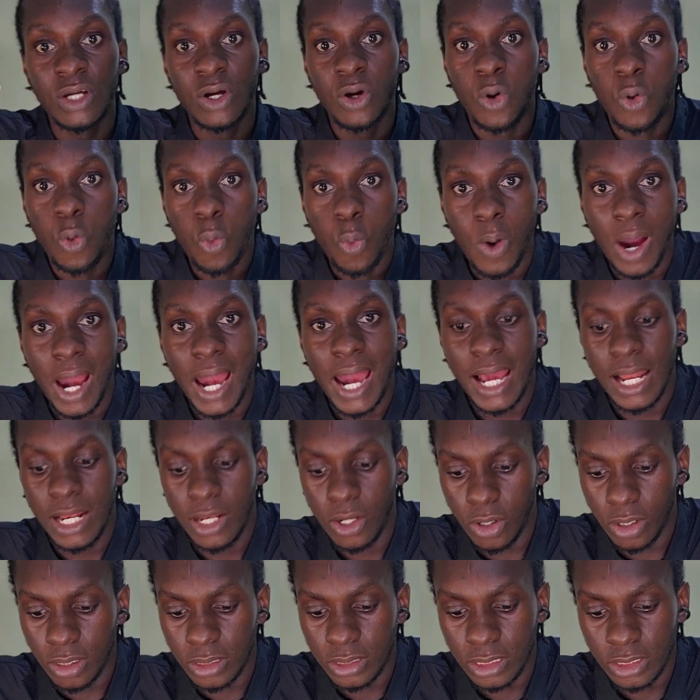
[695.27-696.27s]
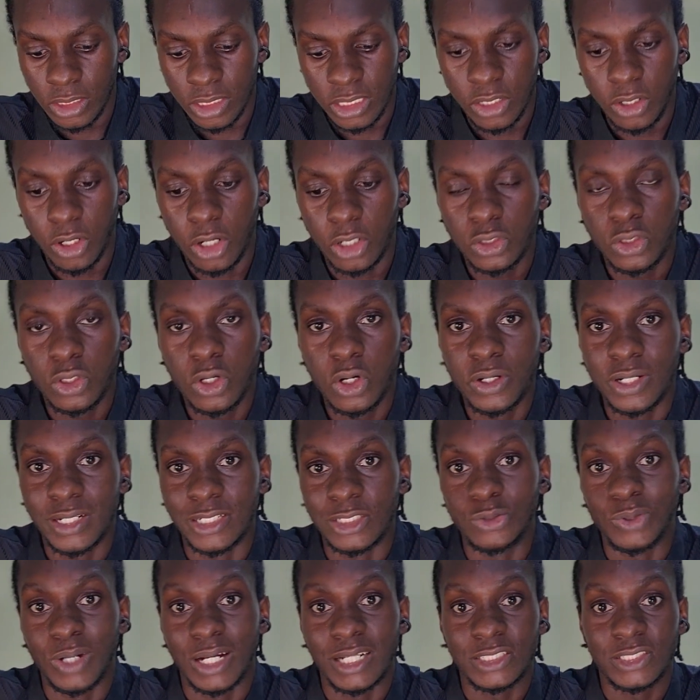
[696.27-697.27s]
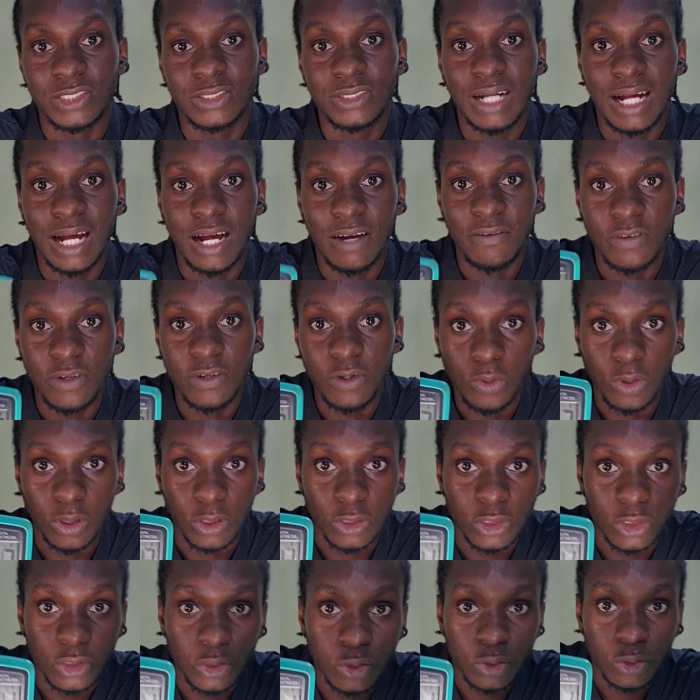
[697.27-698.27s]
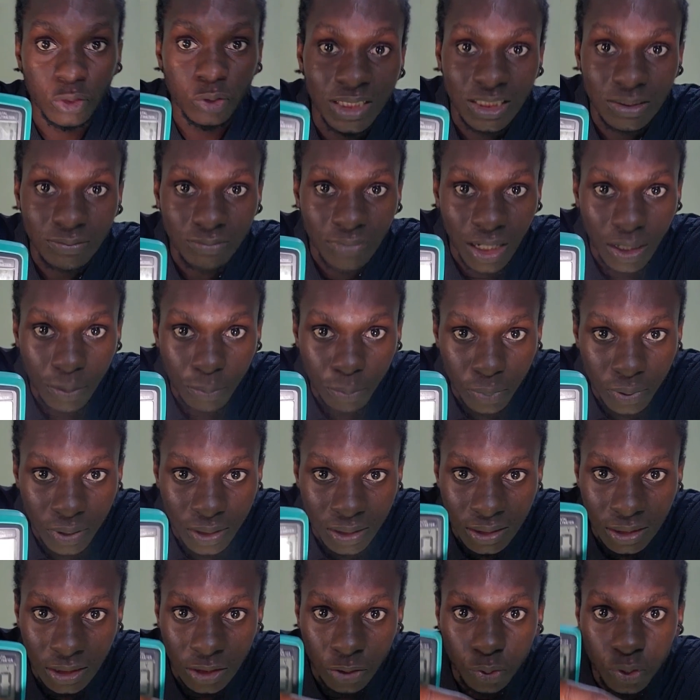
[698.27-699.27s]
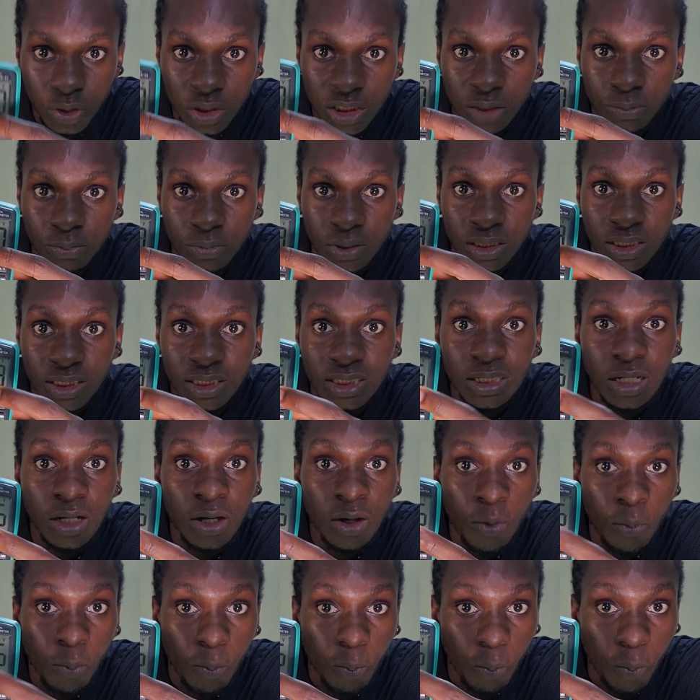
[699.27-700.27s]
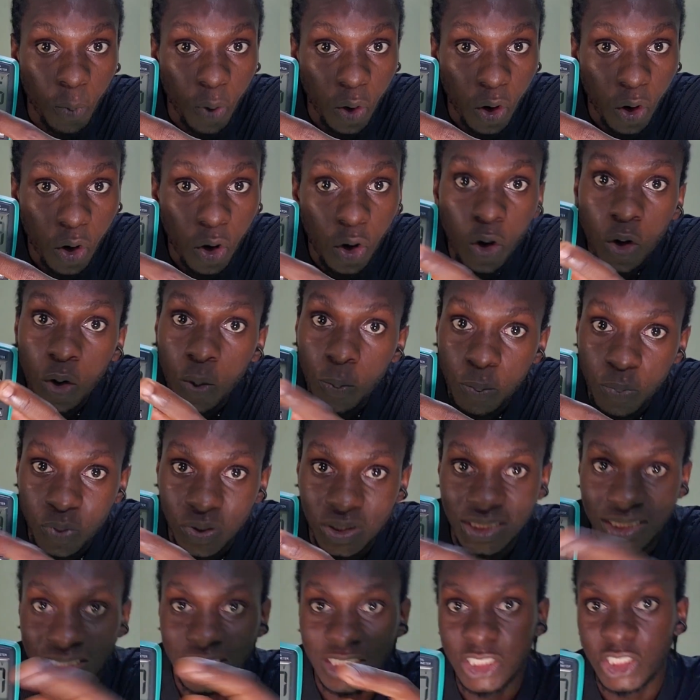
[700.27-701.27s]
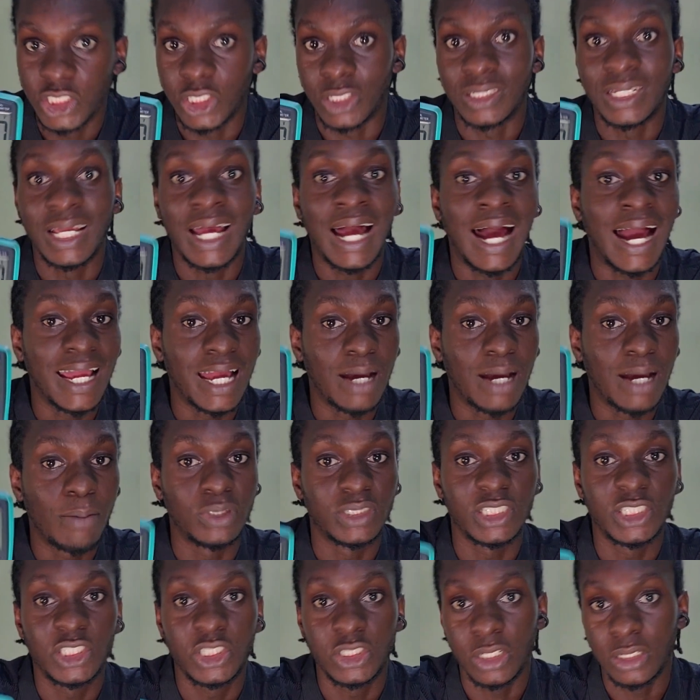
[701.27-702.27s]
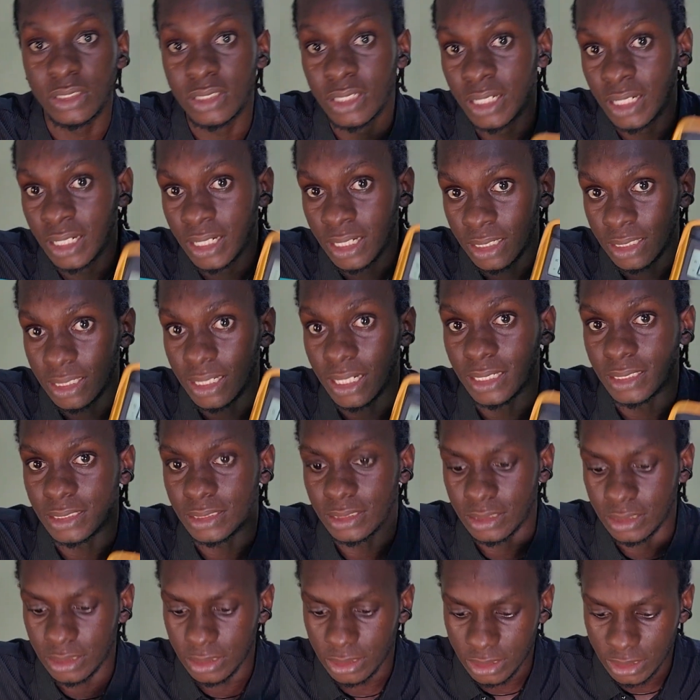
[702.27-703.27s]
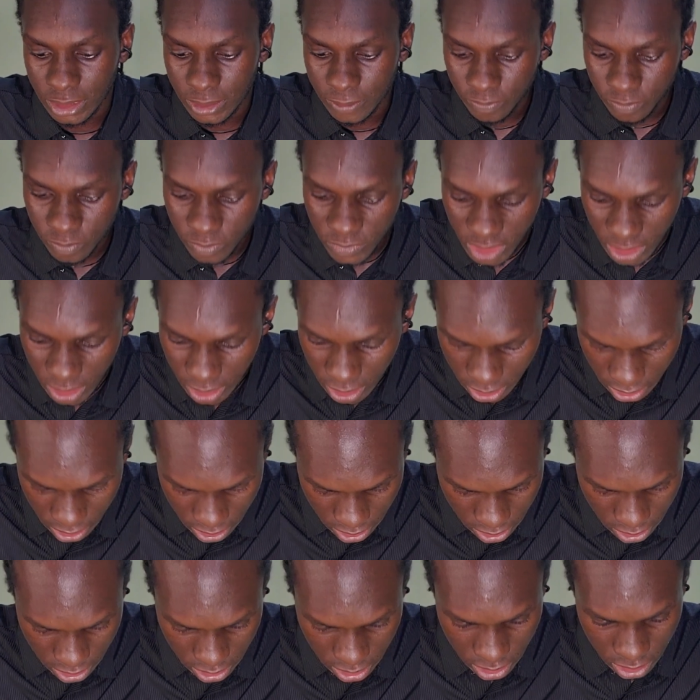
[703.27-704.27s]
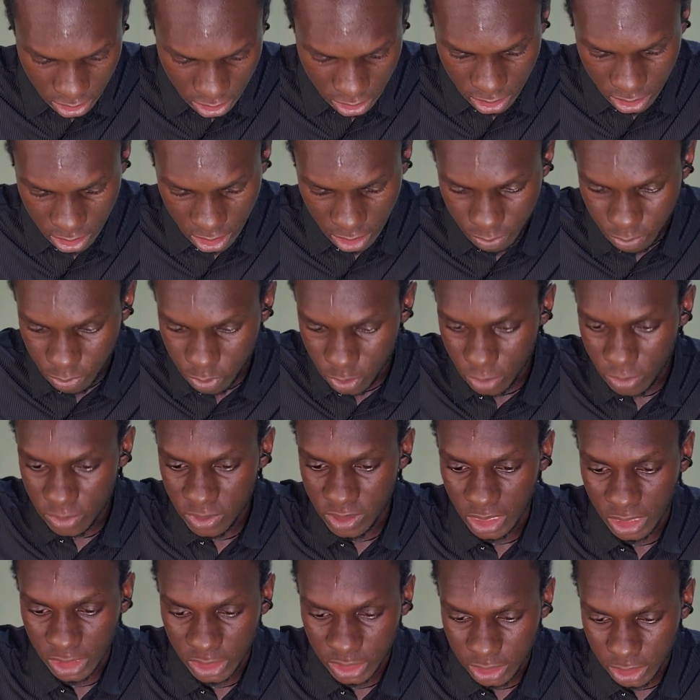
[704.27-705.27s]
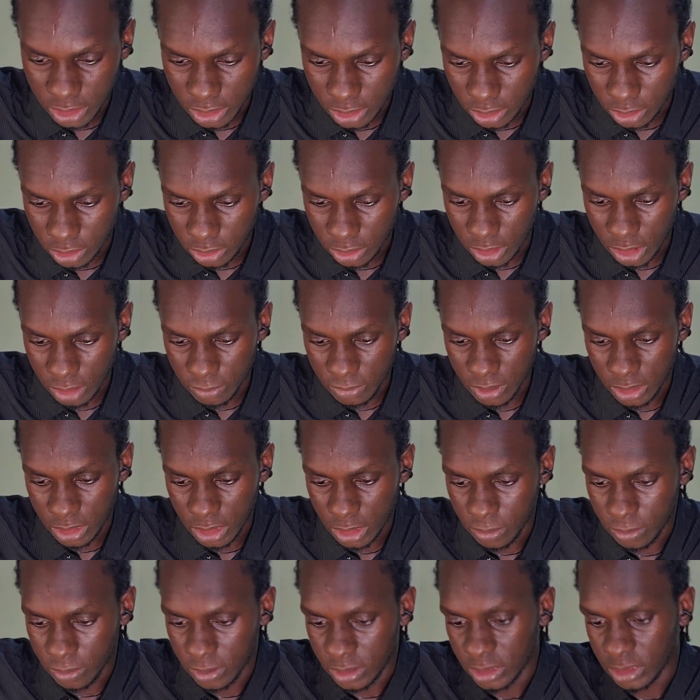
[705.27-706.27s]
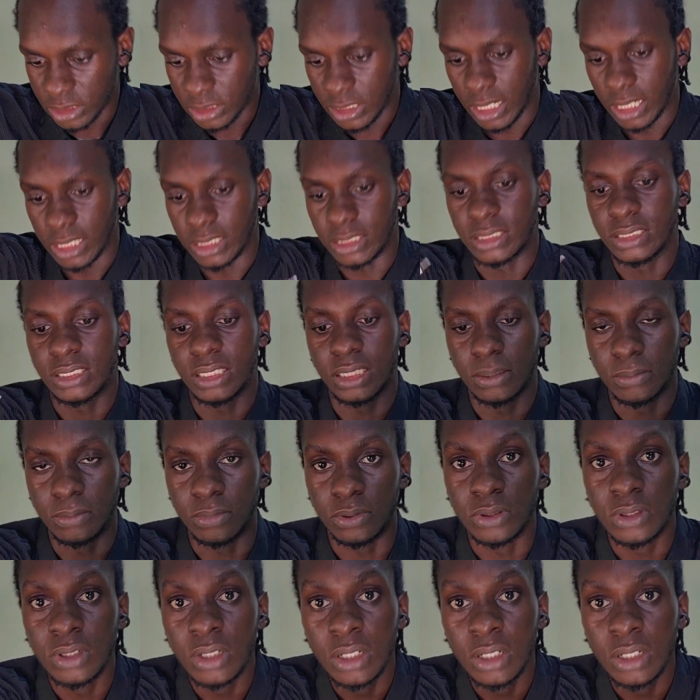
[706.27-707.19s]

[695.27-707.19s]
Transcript: While on the auto range, we are still having what? 2 decimal places, which means more precision, higher precision than this. So the probes are shaking. So let me keep this guy stable.